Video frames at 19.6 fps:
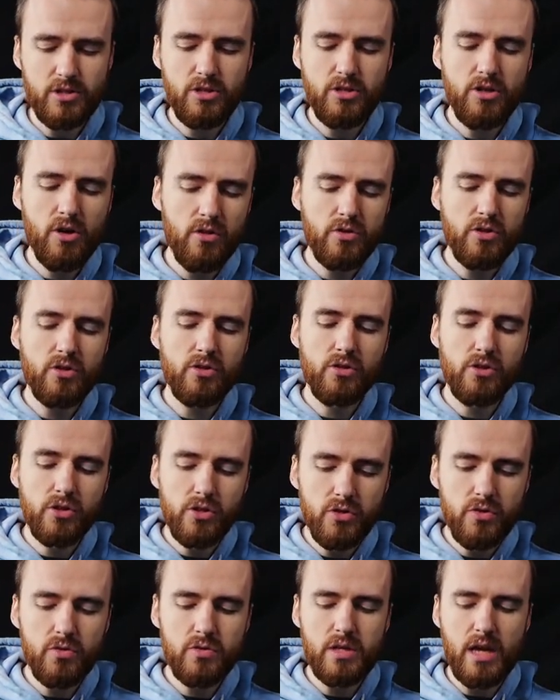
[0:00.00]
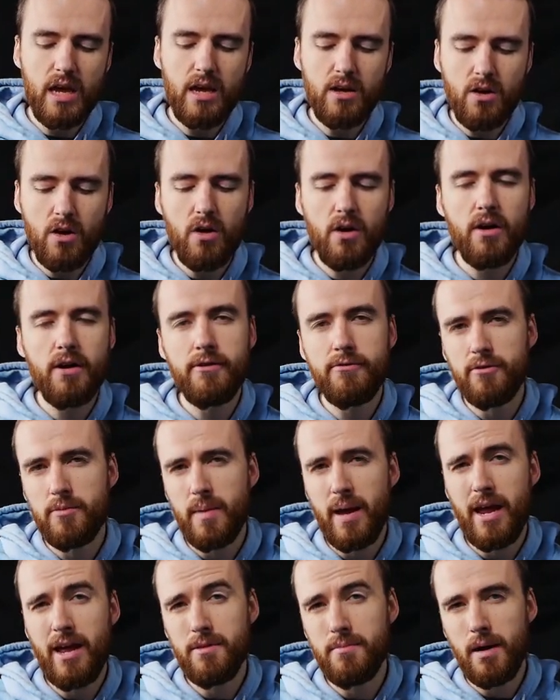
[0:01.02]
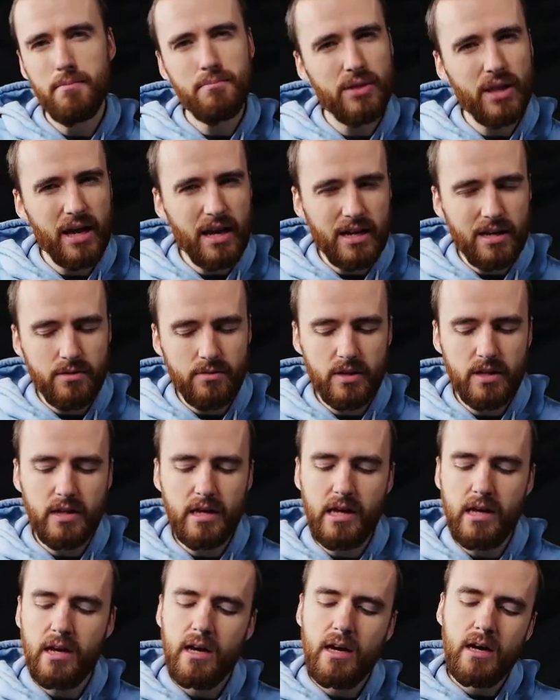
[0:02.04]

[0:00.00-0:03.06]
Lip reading: So you don't lose a card from hand by playing it, really.